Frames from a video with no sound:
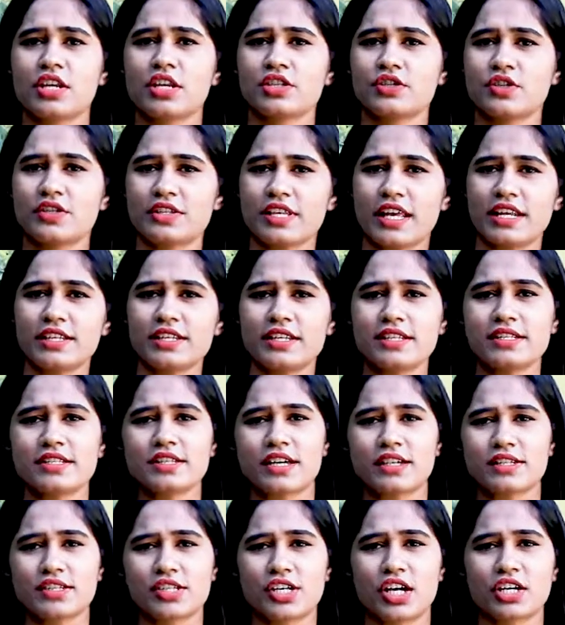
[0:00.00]
So sentence
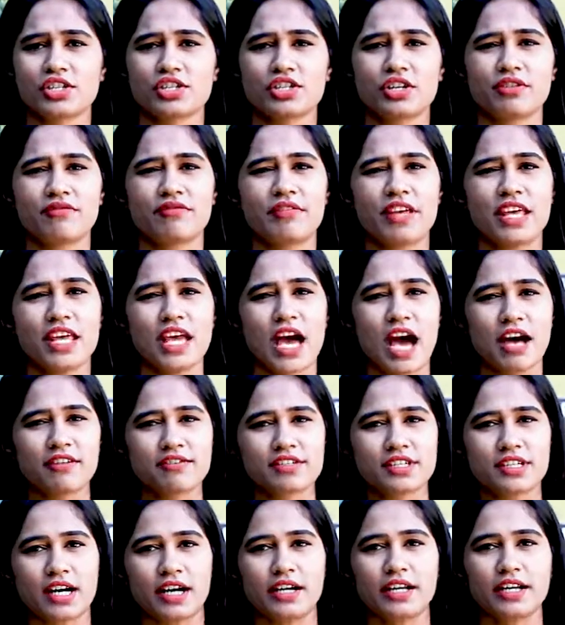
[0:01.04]
construction we have
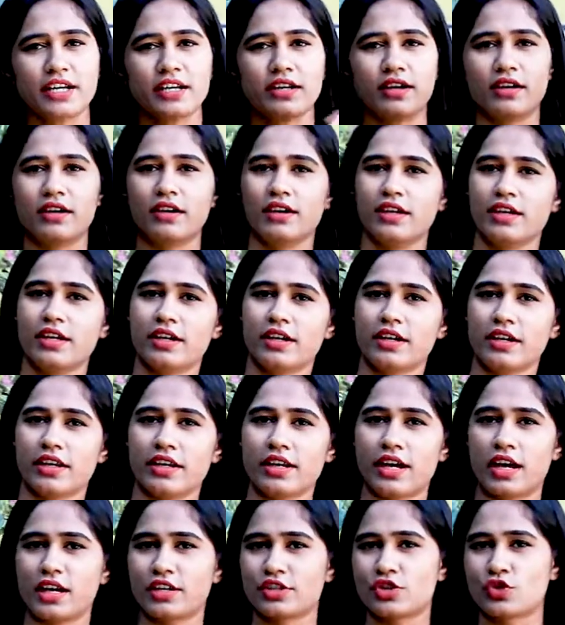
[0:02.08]
studied earlier in
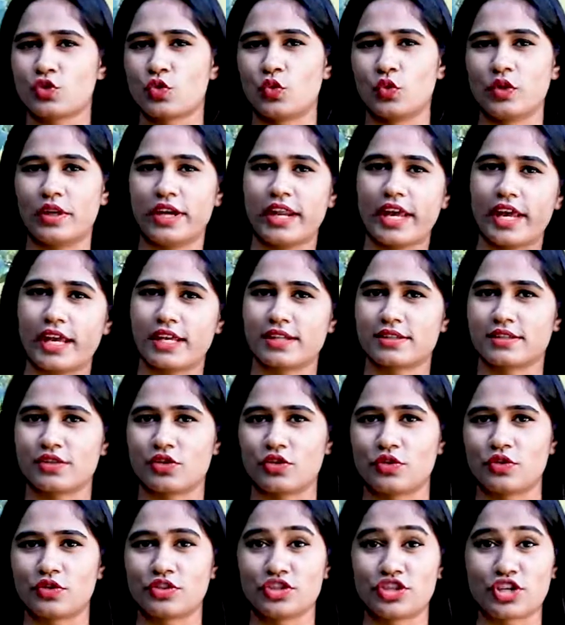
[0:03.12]
our school days,
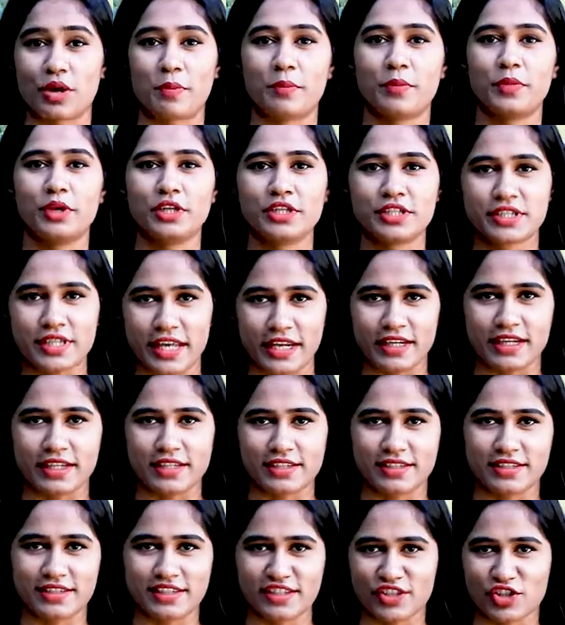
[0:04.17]
jumbled
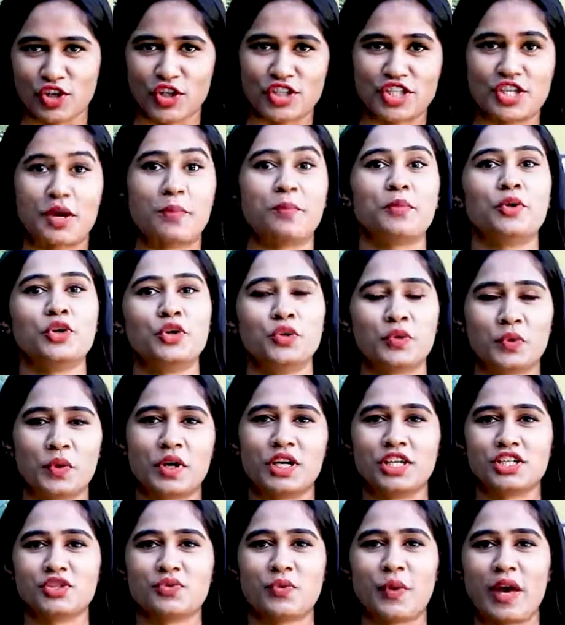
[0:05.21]
sentences or jumbled
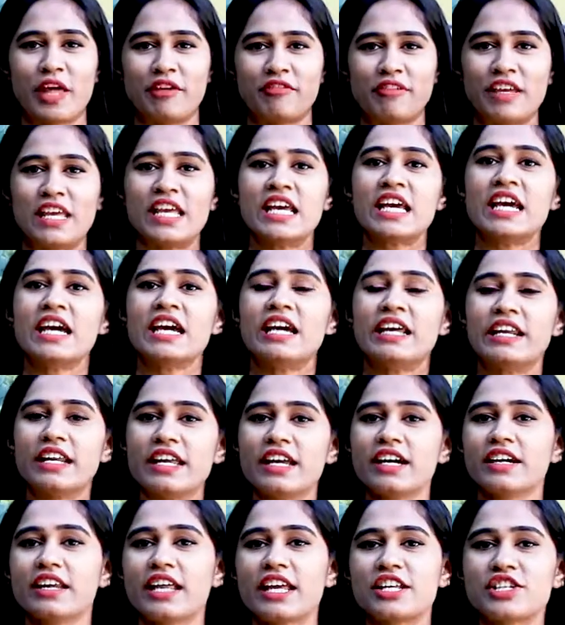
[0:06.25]
words where we
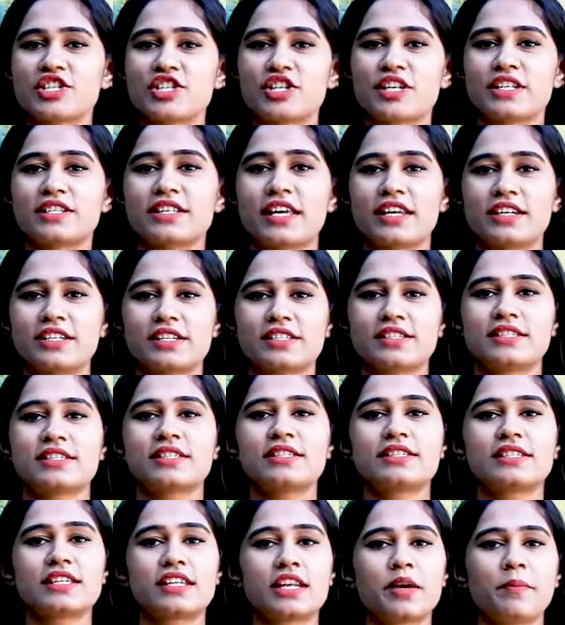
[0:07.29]
rearrange the
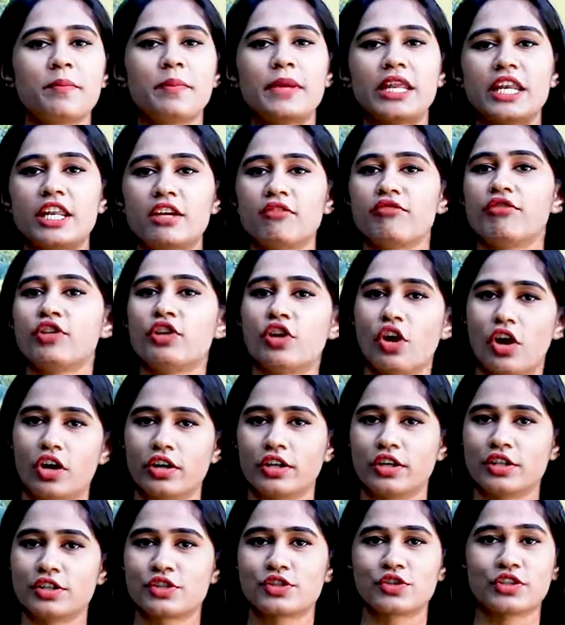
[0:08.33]
sentences in a meaningful
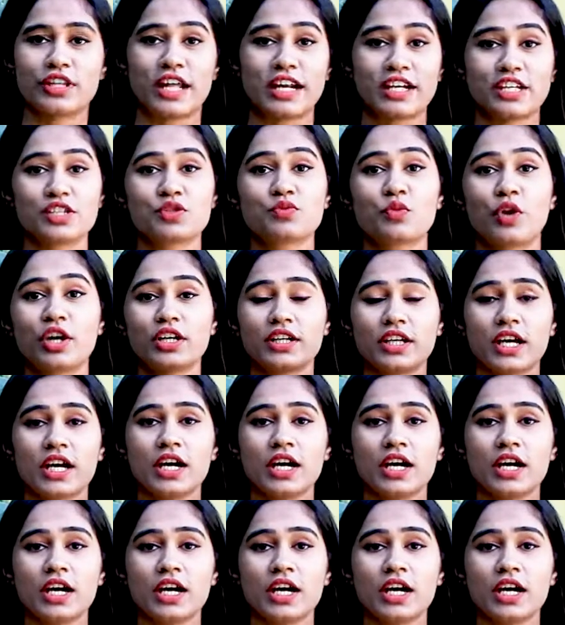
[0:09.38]
order. So that is what